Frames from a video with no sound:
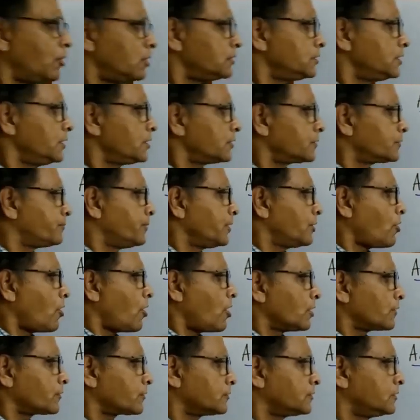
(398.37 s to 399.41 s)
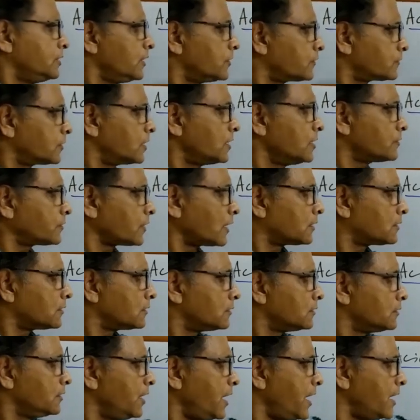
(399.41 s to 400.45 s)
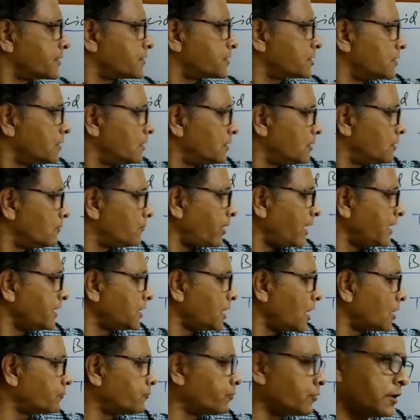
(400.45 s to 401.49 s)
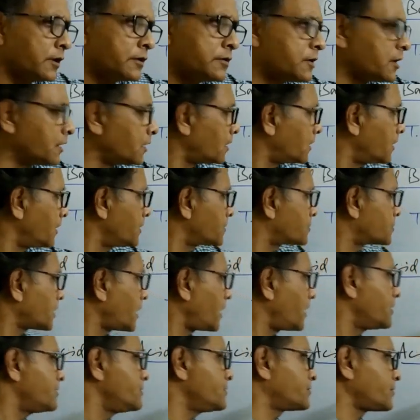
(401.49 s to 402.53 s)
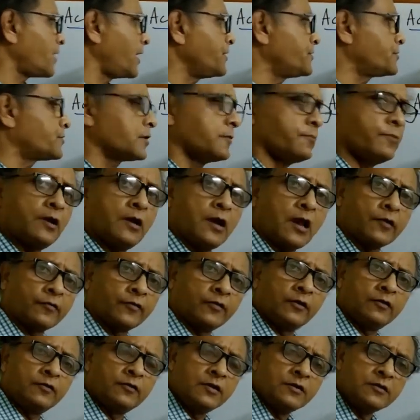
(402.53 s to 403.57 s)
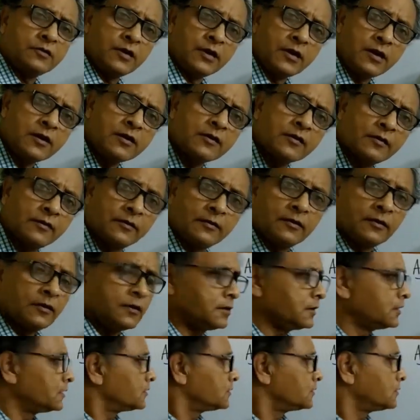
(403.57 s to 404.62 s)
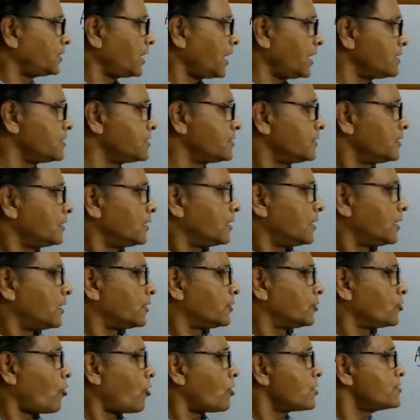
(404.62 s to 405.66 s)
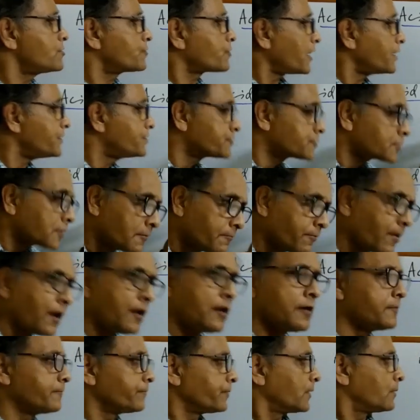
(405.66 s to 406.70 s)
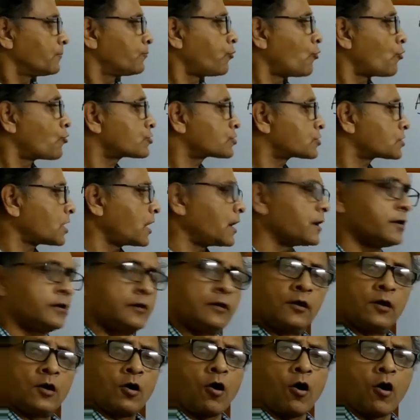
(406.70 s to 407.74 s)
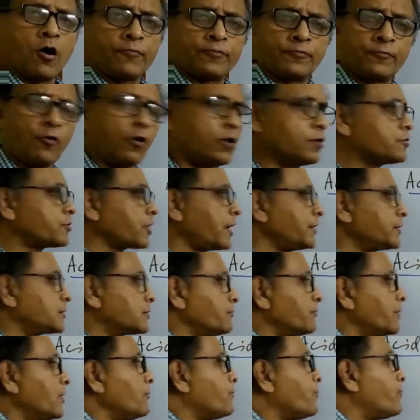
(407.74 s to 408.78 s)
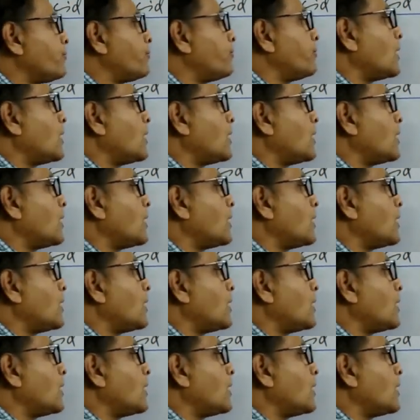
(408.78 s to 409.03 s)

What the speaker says: all this because these things are net bicarbonate generation, titrable acidity, then a non-titrable portion of non-titrable